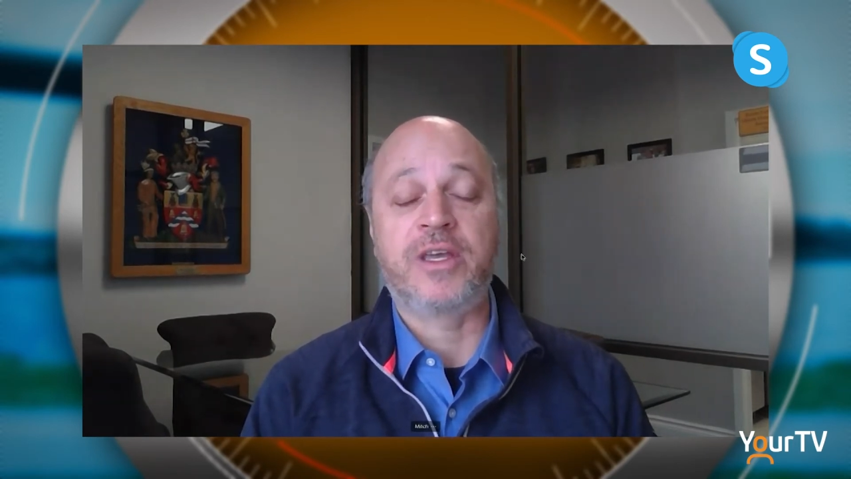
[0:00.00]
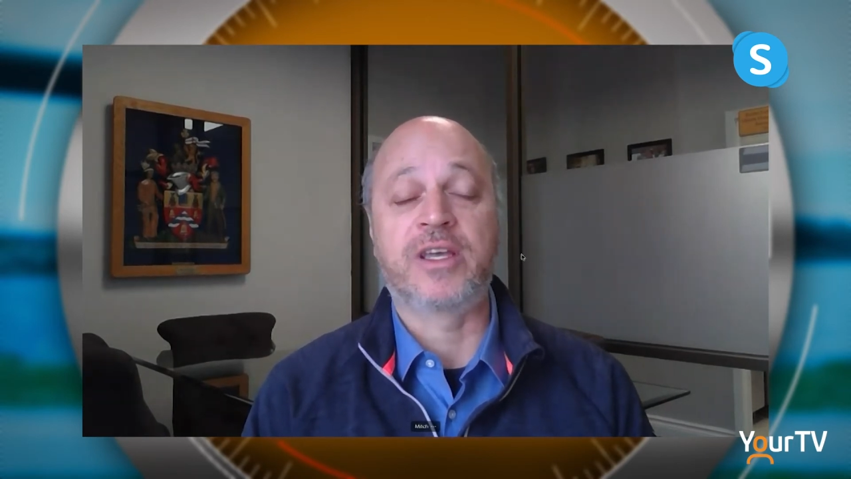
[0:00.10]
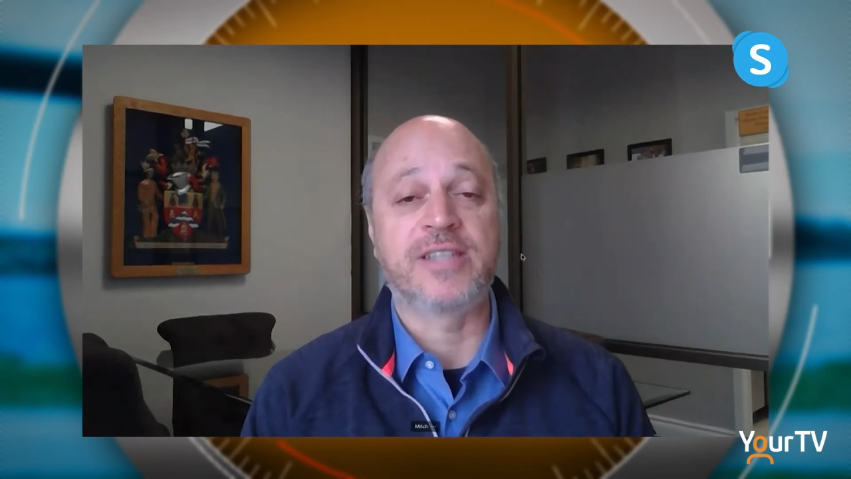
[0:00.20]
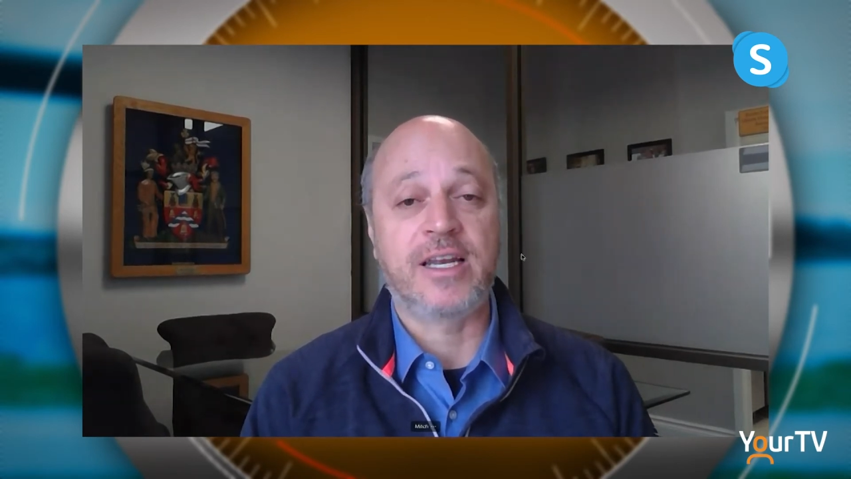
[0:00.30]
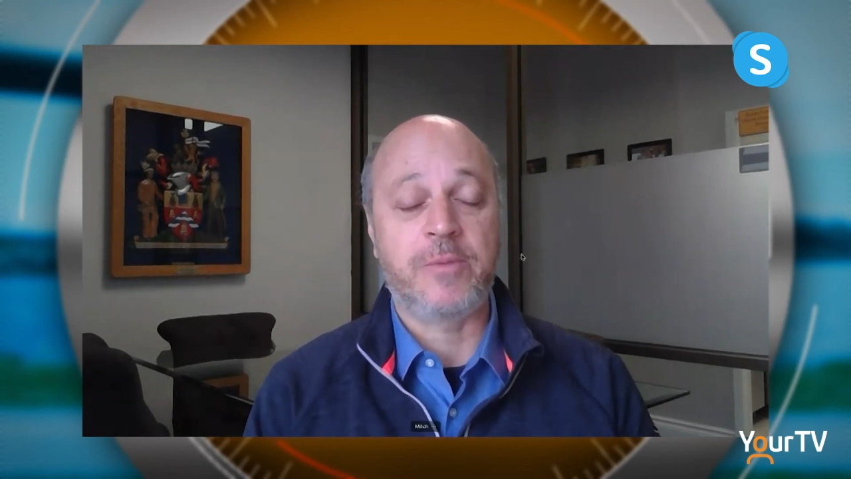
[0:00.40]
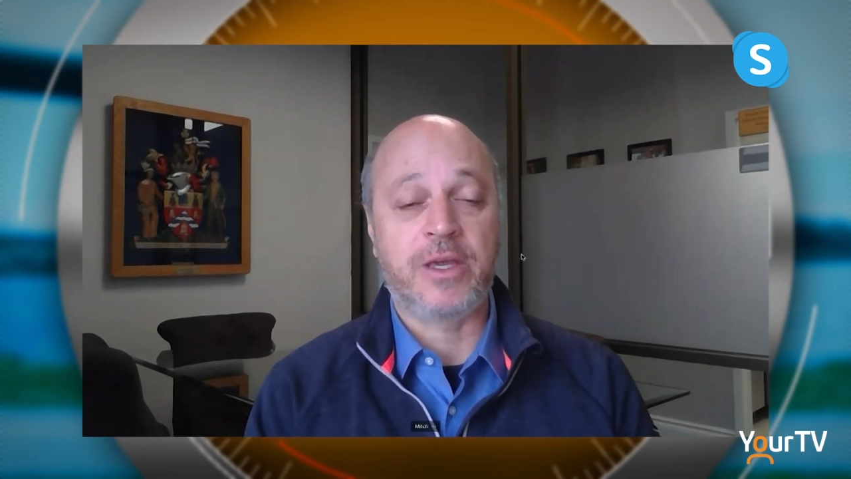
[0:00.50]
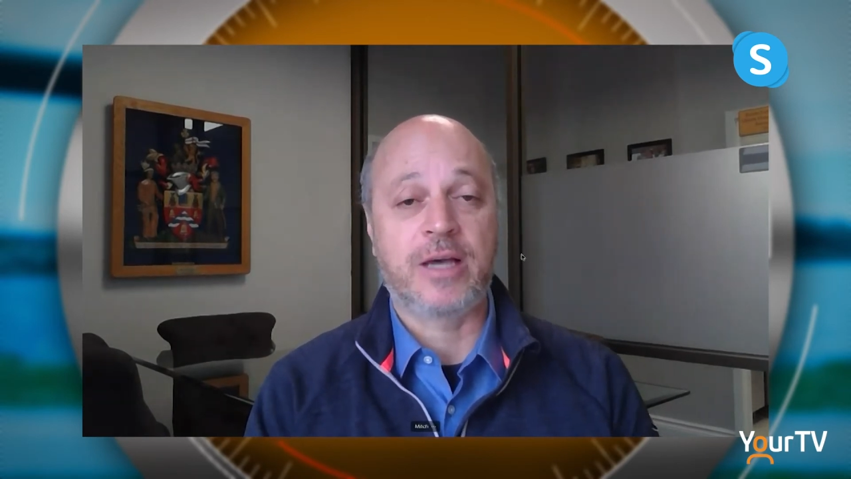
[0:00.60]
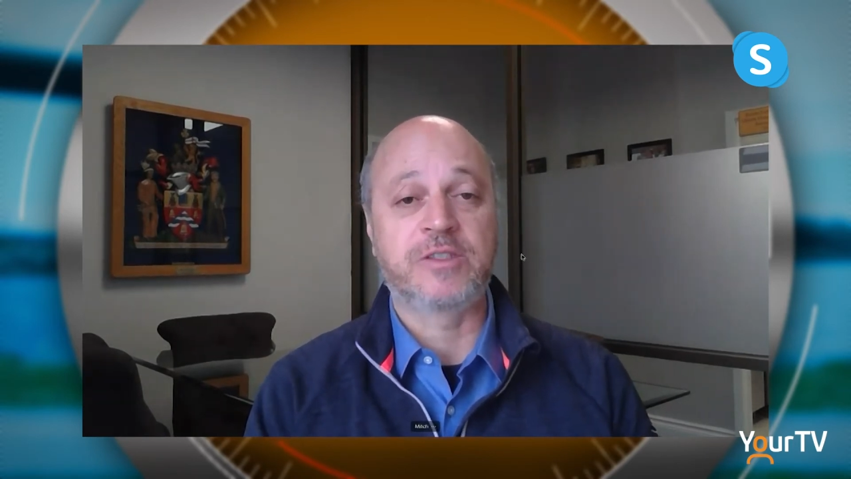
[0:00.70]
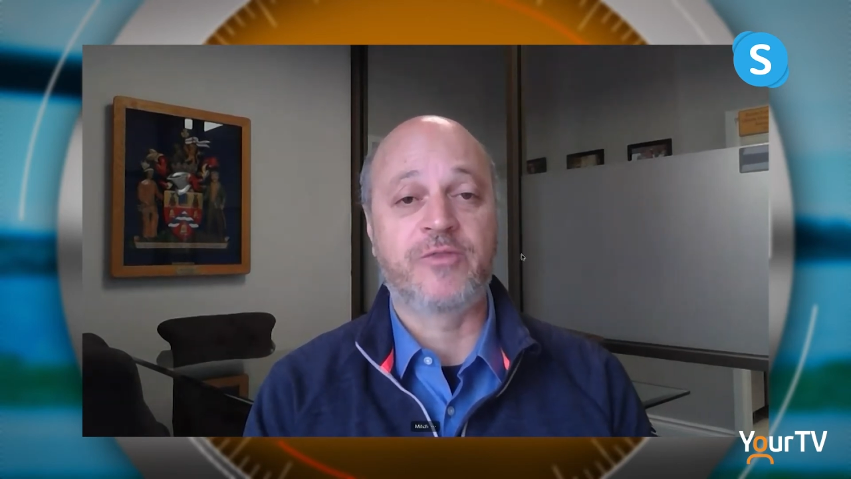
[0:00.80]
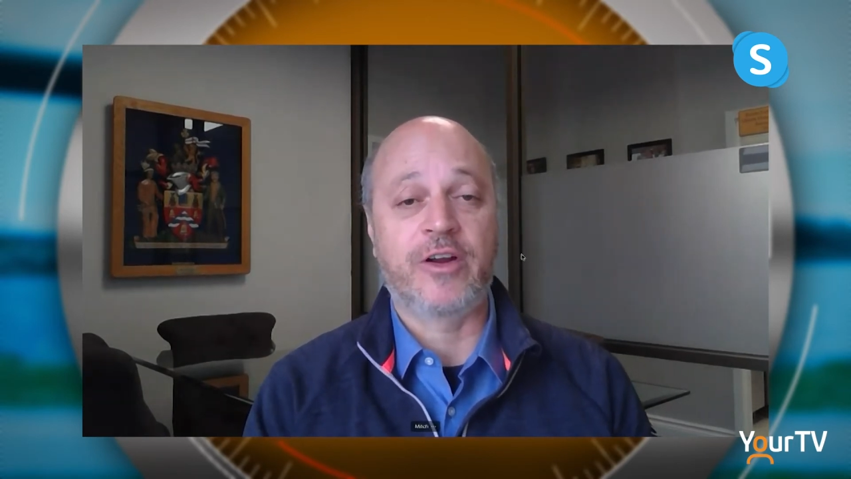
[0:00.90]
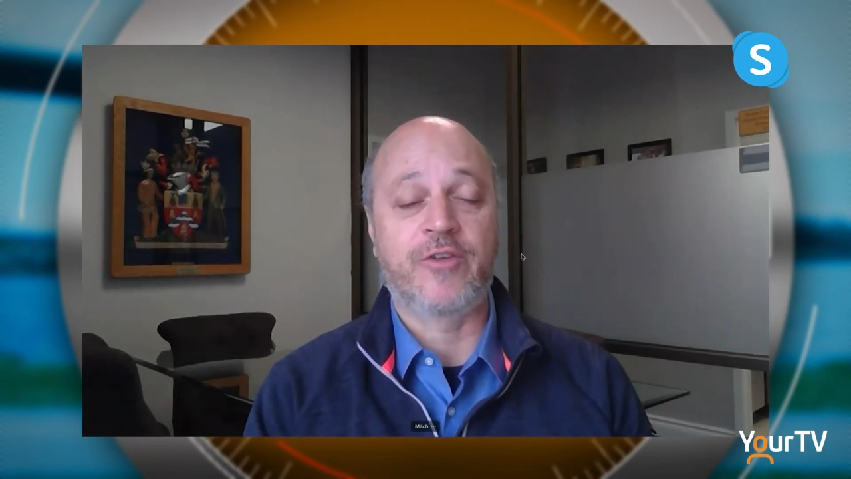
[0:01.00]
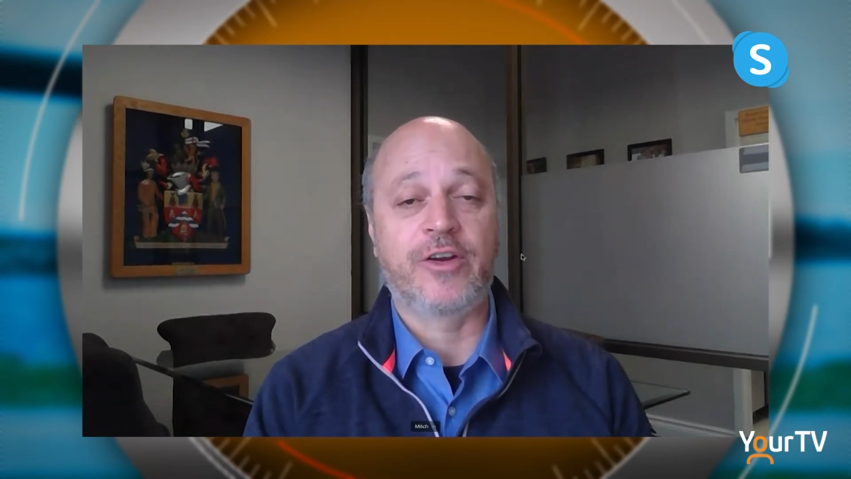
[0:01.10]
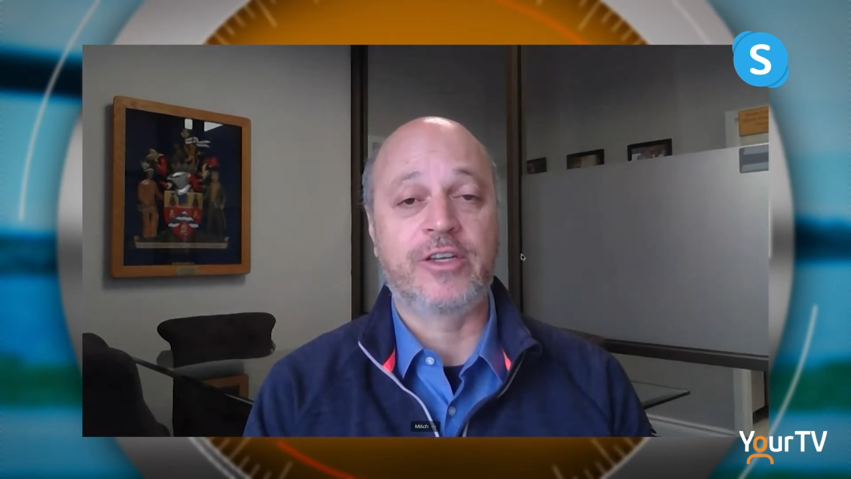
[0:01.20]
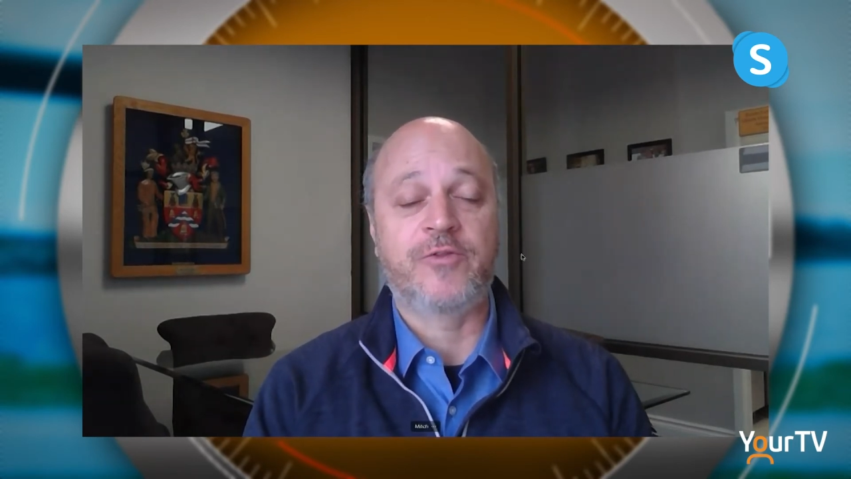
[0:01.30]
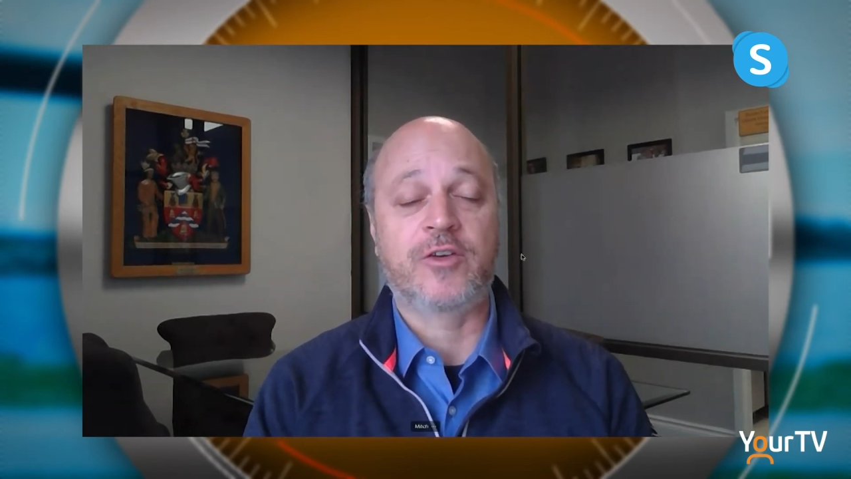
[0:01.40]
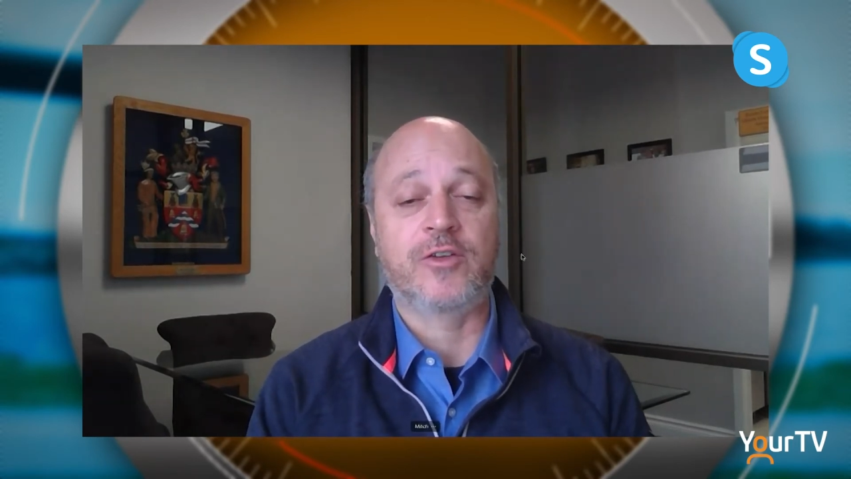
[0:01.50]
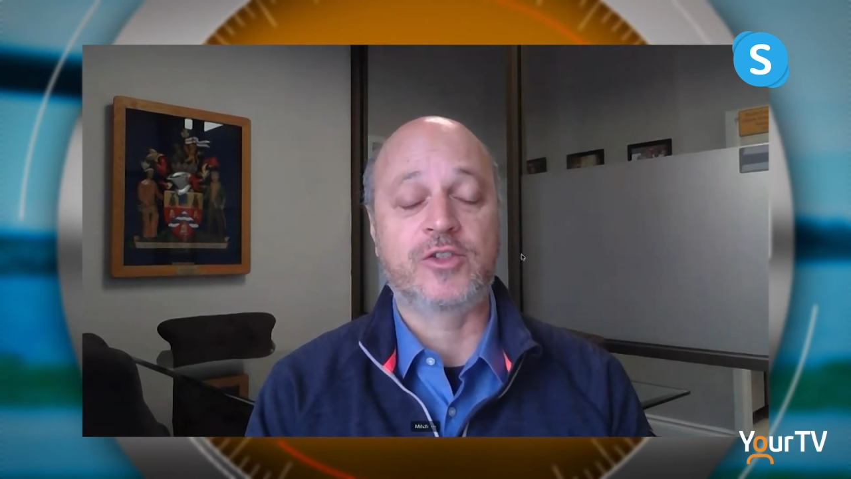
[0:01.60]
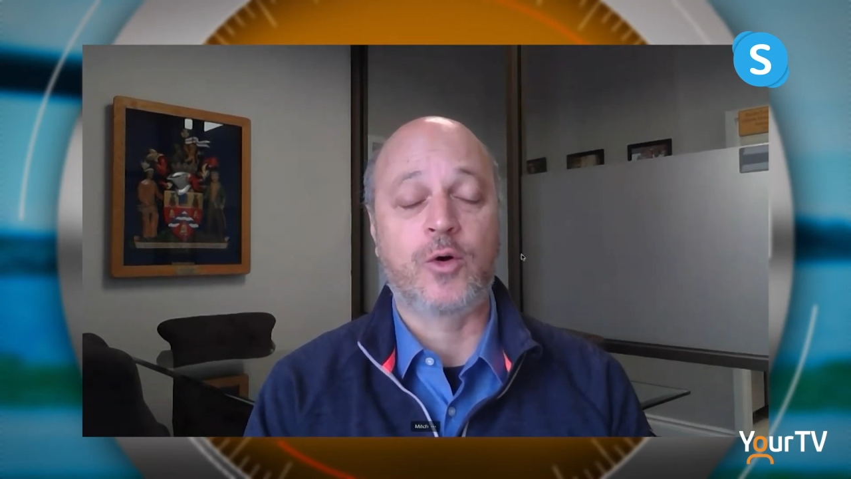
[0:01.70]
because then it becomes very, very difficult.